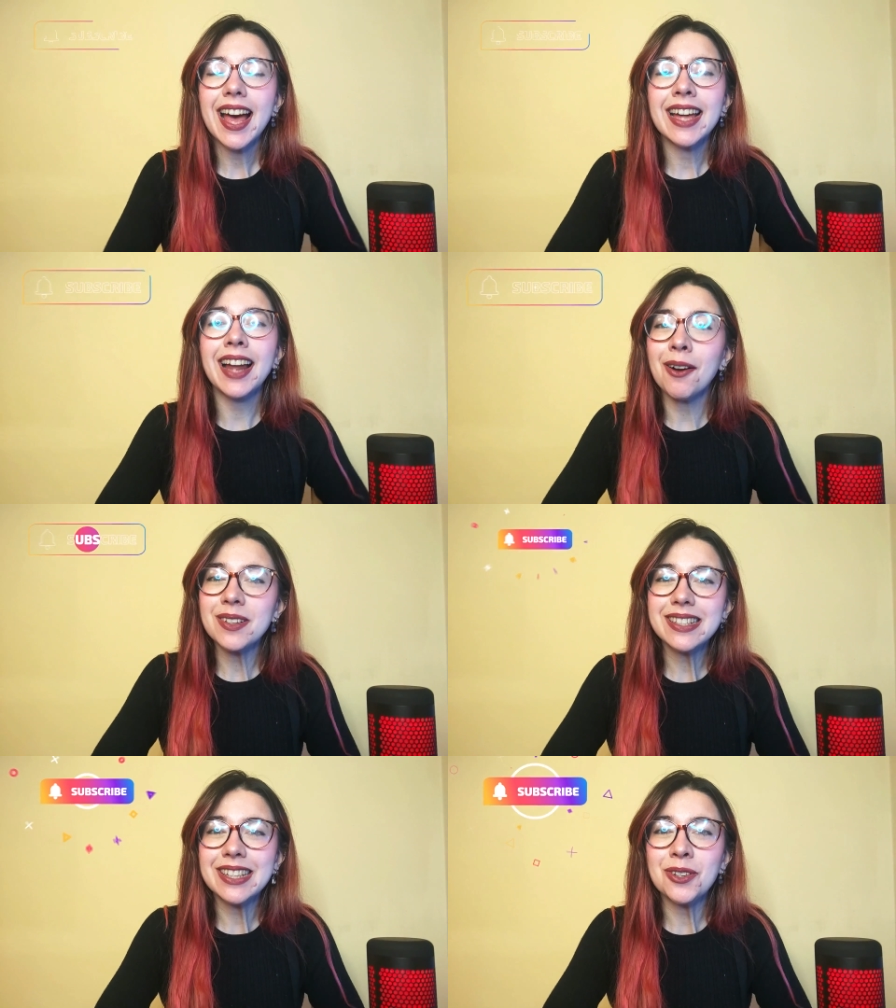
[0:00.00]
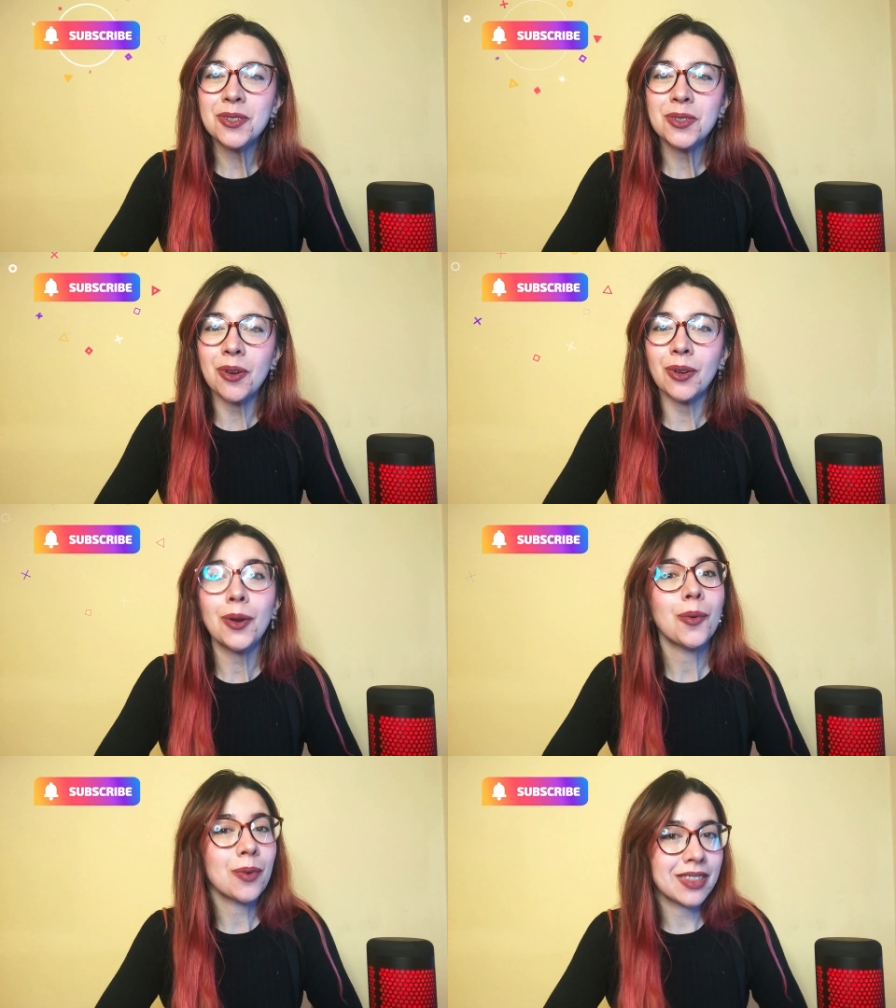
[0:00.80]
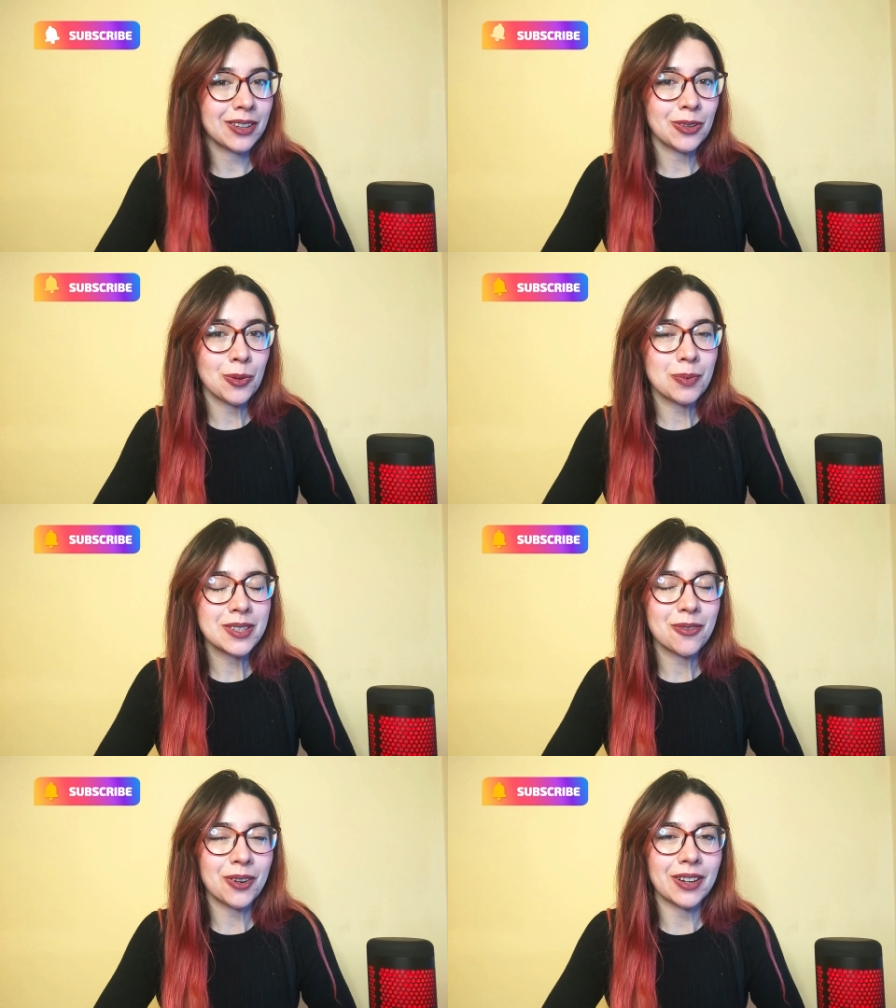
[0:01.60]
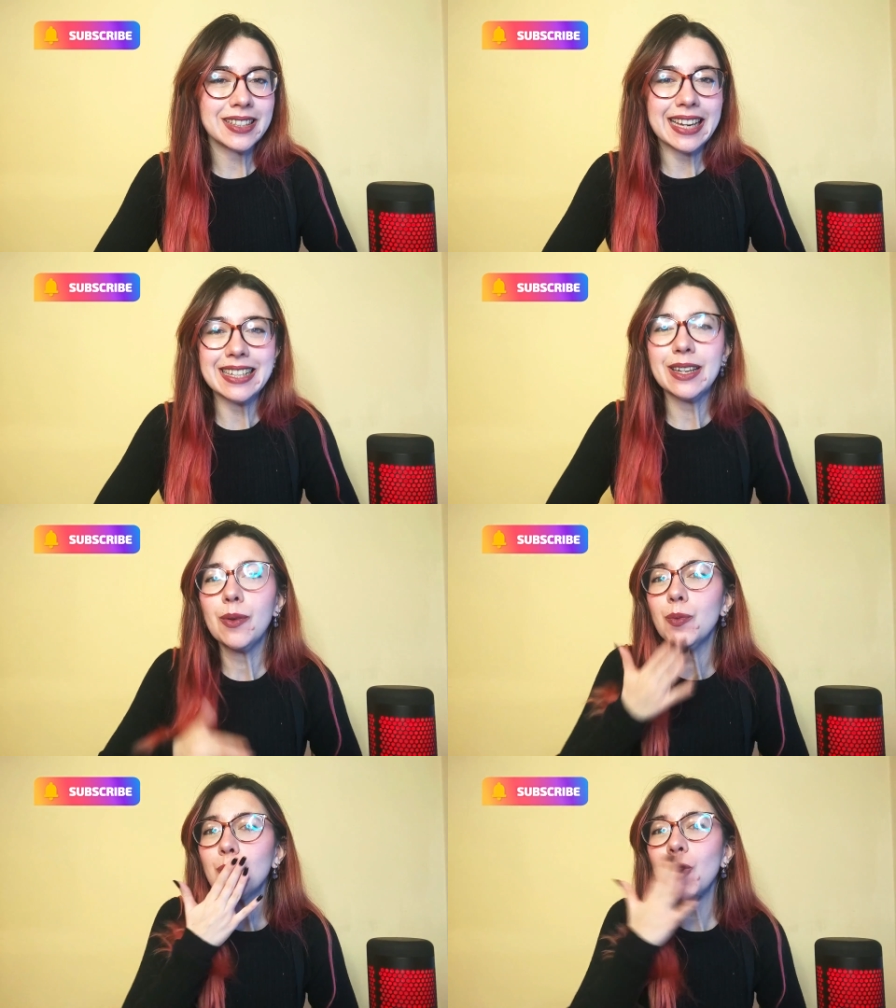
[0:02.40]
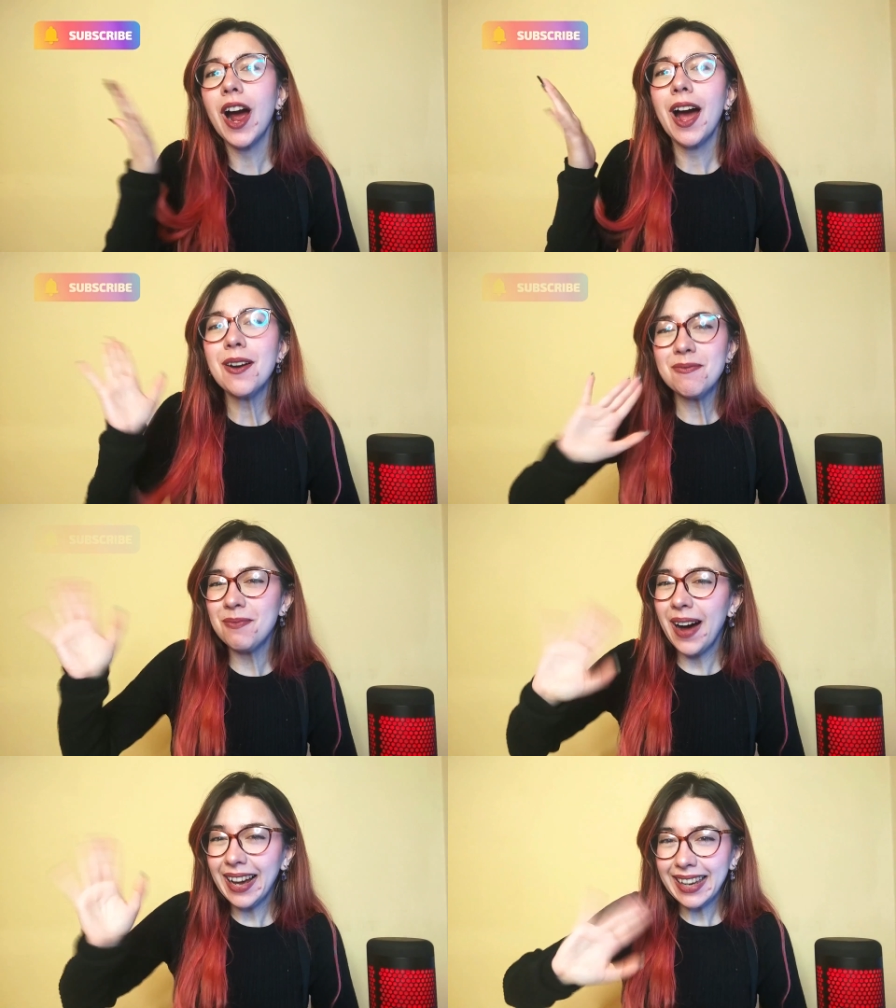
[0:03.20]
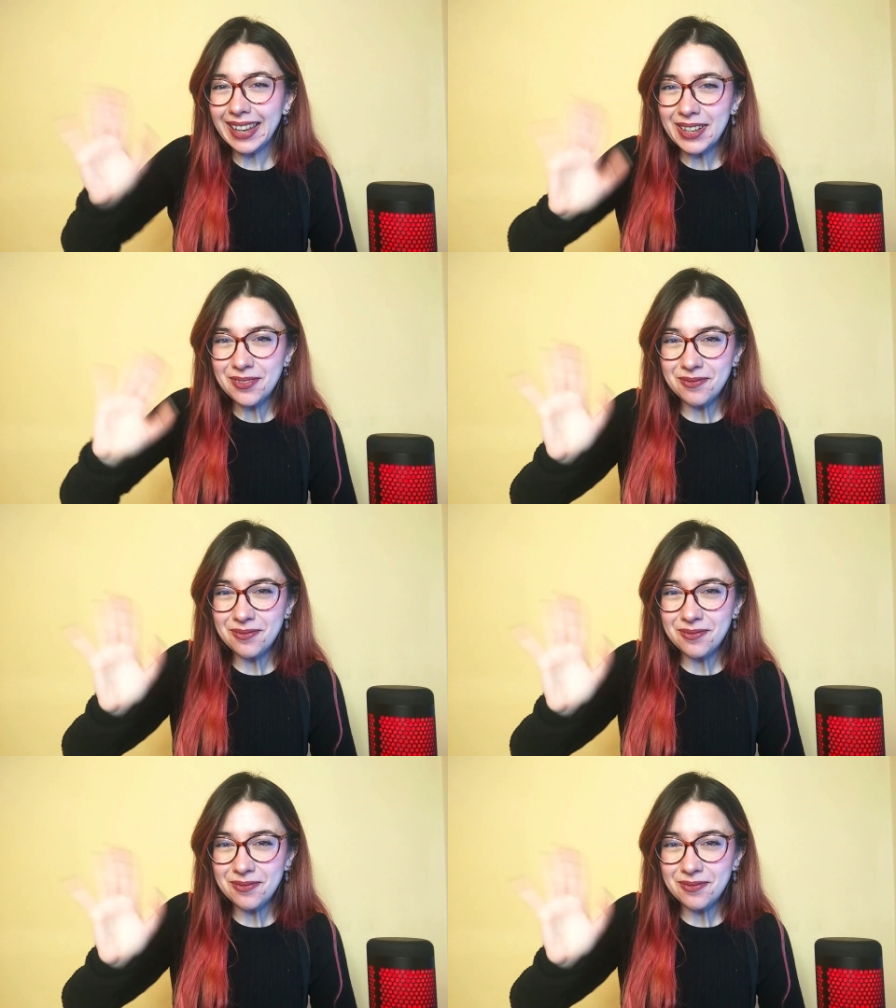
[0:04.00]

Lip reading: and I will see you soon with a new piece of content. Bye!